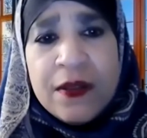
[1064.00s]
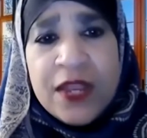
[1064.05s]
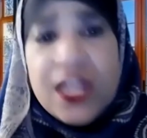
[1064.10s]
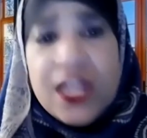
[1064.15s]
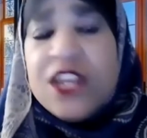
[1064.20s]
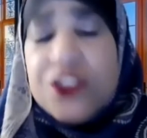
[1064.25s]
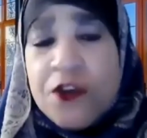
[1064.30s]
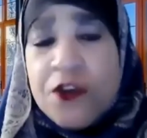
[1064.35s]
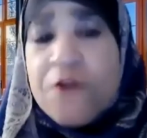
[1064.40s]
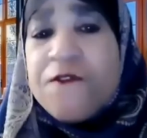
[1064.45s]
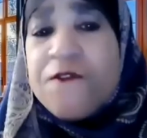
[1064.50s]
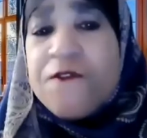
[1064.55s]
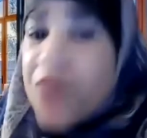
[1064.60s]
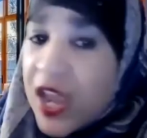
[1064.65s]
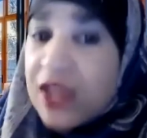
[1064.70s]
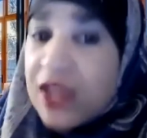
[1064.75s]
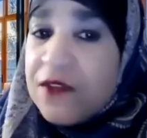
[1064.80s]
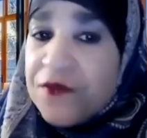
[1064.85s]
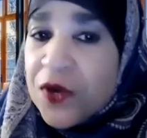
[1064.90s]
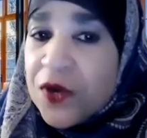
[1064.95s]
in your
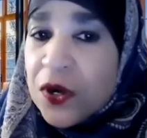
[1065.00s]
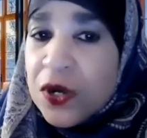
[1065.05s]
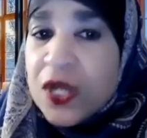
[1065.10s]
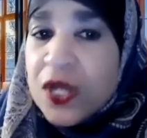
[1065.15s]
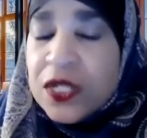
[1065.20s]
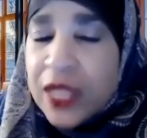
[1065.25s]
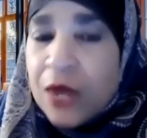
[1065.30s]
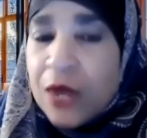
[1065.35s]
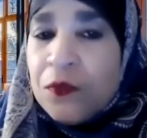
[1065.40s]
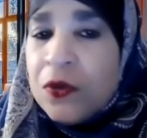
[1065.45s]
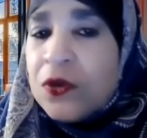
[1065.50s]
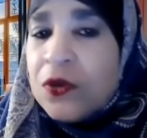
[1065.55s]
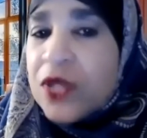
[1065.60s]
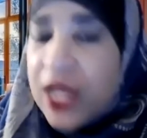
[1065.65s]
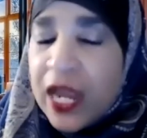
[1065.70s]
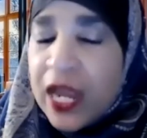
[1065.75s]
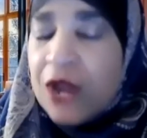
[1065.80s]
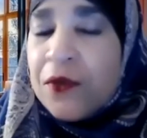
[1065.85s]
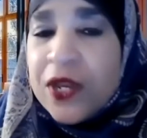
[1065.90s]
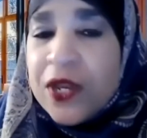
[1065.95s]
favor that will
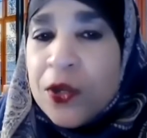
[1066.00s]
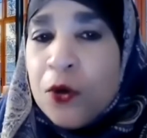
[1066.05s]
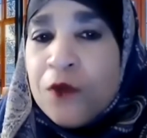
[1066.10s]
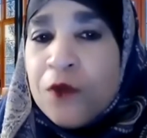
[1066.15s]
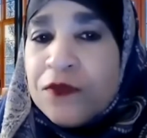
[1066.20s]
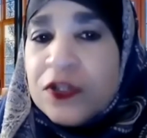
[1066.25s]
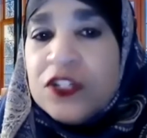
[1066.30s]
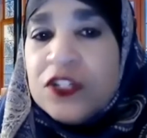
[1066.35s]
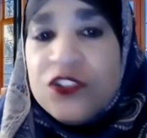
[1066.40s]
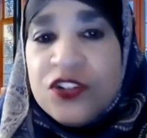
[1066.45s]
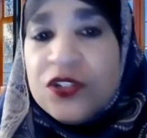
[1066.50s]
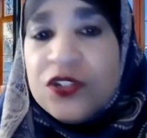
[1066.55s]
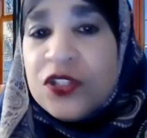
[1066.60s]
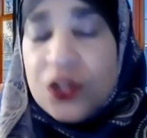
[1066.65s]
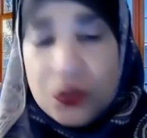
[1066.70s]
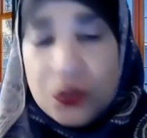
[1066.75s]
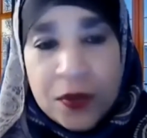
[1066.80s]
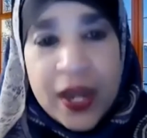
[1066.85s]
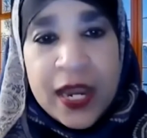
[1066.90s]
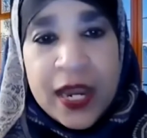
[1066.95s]
carry over into the
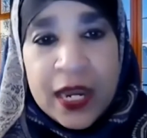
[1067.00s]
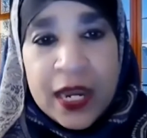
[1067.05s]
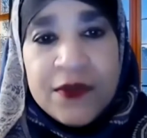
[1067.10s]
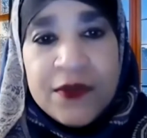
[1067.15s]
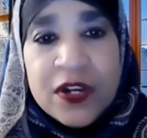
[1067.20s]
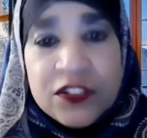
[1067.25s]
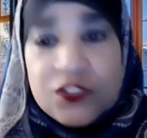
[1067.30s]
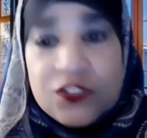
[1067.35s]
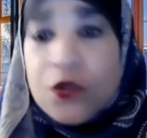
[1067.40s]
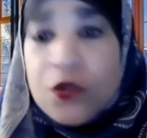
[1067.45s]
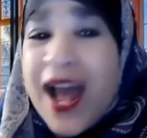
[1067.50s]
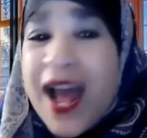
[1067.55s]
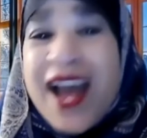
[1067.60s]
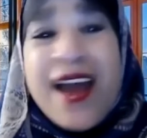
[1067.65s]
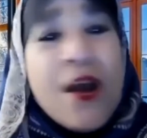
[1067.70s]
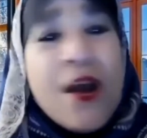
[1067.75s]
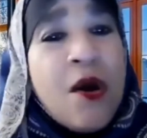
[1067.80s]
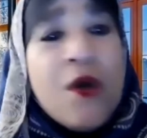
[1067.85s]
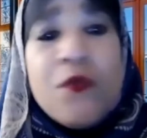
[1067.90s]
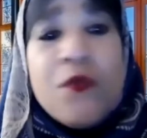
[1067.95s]
grave. So
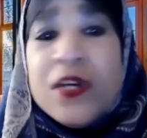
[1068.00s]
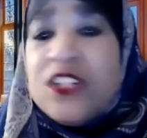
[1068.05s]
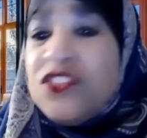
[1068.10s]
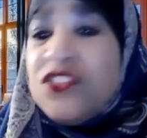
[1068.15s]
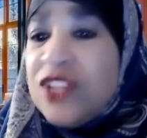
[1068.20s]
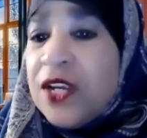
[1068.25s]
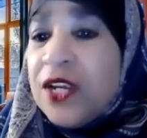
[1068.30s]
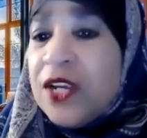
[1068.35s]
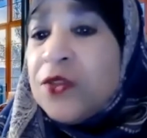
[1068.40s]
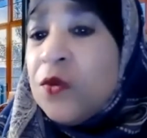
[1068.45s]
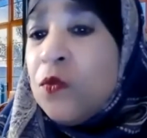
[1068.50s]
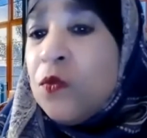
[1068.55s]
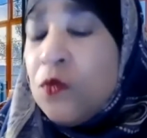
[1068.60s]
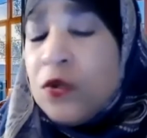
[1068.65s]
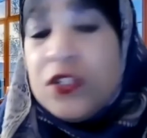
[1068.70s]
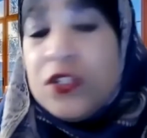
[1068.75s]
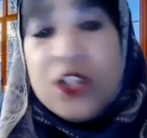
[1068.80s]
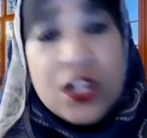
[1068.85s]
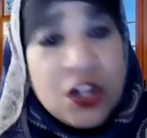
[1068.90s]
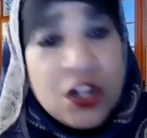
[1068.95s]
I always tell
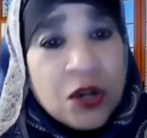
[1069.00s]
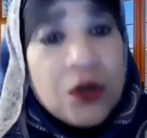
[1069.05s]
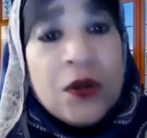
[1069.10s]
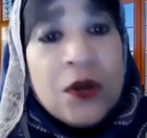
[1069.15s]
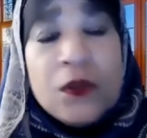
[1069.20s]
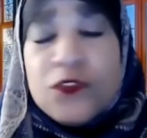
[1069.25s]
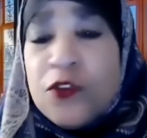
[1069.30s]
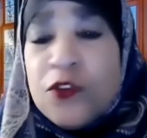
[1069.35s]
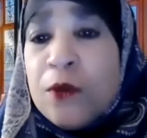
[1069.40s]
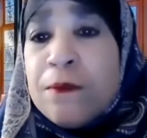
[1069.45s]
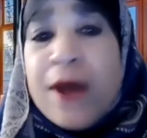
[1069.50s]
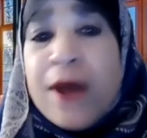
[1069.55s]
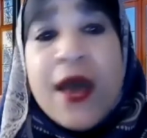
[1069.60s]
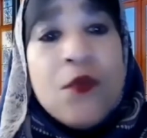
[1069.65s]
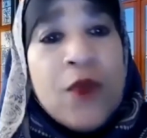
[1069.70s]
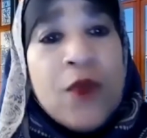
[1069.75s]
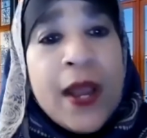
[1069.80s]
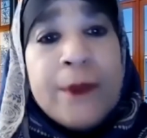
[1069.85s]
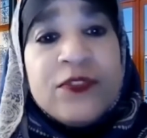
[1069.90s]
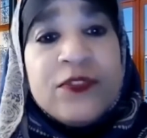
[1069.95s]
the girls on my
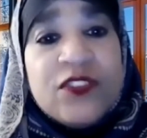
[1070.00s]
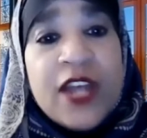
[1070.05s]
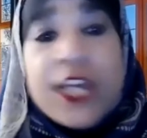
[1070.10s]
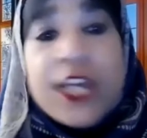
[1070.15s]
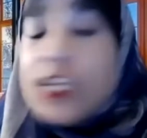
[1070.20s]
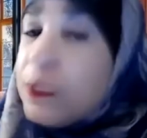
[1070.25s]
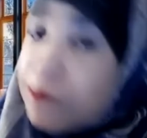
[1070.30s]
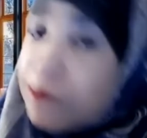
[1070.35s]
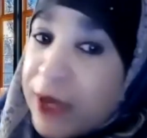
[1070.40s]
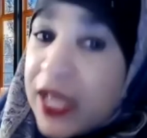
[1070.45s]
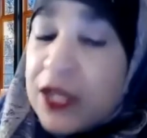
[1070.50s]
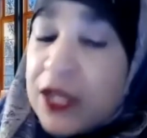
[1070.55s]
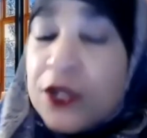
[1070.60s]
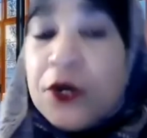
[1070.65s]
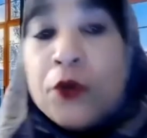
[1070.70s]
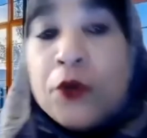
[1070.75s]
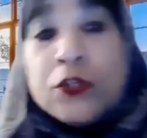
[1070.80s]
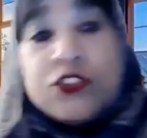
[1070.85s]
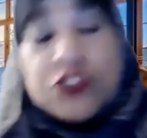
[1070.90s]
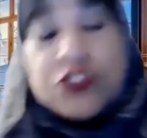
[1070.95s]
website, you better
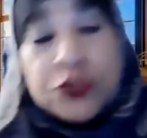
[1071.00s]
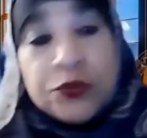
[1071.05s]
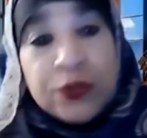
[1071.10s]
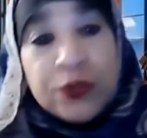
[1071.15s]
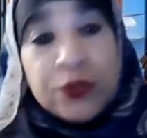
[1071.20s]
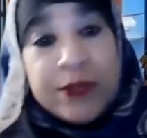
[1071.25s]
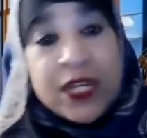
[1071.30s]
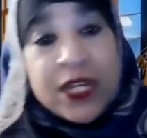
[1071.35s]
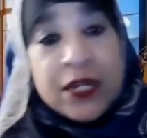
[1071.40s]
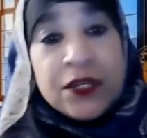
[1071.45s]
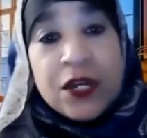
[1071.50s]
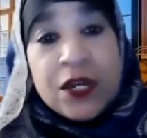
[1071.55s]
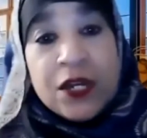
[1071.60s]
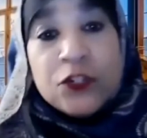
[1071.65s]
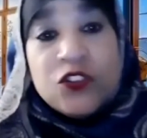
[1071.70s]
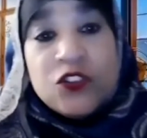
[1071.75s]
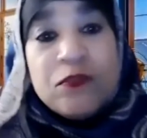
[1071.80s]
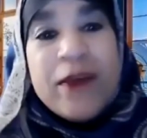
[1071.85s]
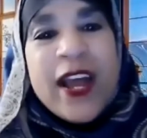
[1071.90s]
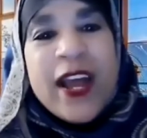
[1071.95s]
go to school to be a
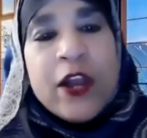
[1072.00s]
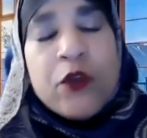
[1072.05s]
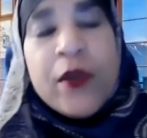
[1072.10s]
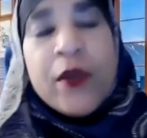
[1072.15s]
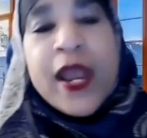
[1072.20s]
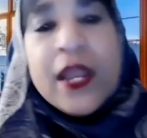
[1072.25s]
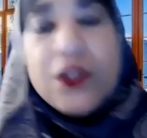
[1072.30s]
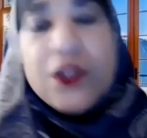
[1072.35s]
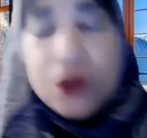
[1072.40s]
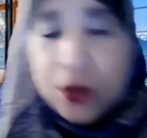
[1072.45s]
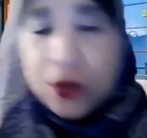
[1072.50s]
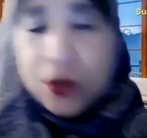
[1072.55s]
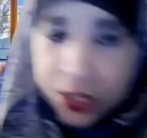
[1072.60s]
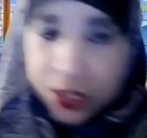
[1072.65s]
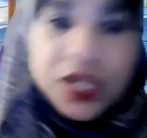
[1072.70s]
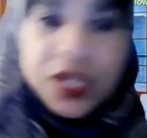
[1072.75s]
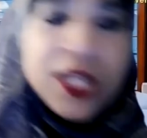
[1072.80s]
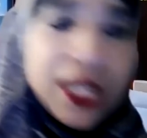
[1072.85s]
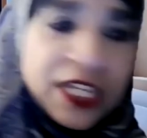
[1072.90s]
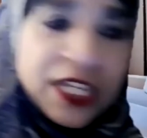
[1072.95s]
nurse. My
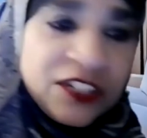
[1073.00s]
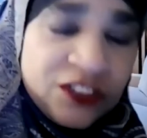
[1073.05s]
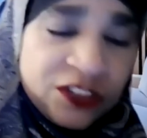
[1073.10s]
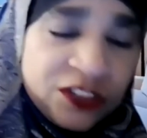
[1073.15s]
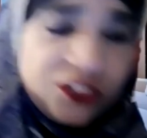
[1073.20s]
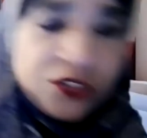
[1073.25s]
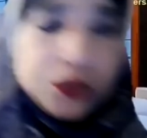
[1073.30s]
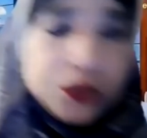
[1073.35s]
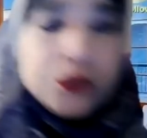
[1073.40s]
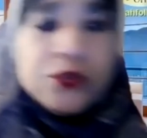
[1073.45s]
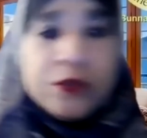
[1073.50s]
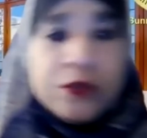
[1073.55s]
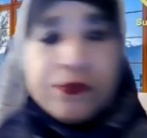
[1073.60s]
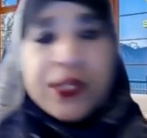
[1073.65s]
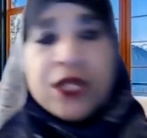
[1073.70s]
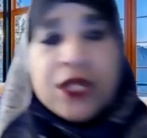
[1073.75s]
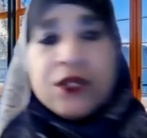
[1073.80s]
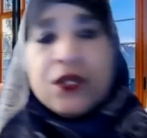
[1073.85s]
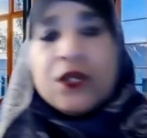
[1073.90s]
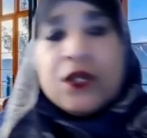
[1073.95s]
granddaughter is in school to
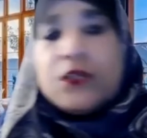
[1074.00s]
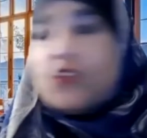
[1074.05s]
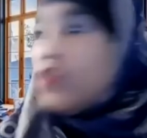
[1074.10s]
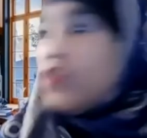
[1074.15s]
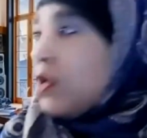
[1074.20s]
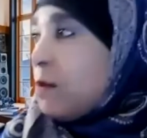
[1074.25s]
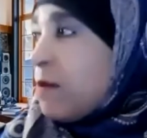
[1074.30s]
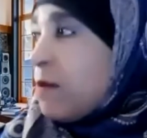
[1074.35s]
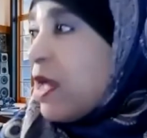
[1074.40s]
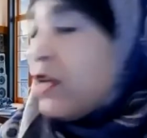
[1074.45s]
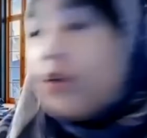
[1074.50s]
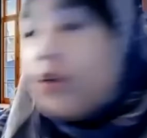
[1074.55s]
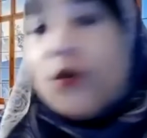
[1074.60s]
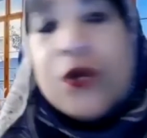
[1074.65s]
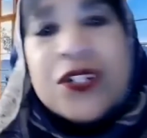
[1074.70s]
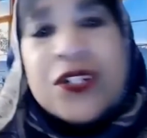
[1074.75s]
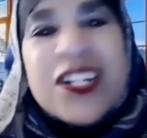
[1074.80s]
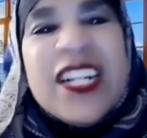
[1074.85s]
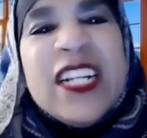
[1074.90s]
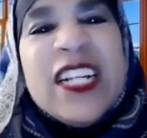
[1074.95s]
be a nurse. My
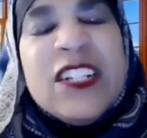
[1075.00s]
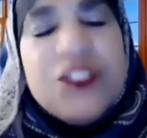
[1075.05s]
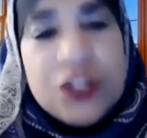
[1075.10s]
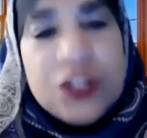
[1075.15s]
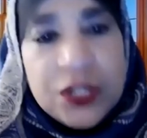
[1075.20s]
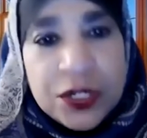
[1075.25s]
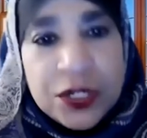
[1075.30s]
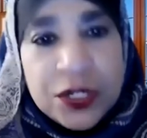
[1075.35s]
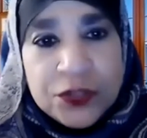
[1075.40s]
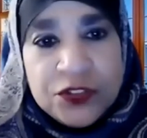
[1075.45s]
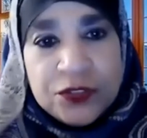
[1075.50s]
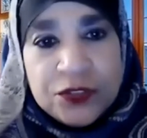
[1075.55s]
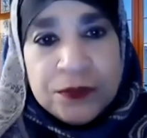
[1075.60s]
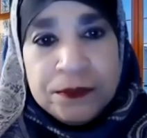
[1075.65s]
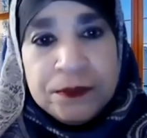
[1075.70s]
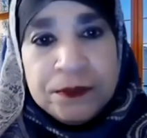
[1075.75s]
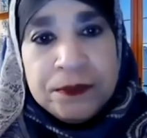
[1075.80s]
daughter is a nurse.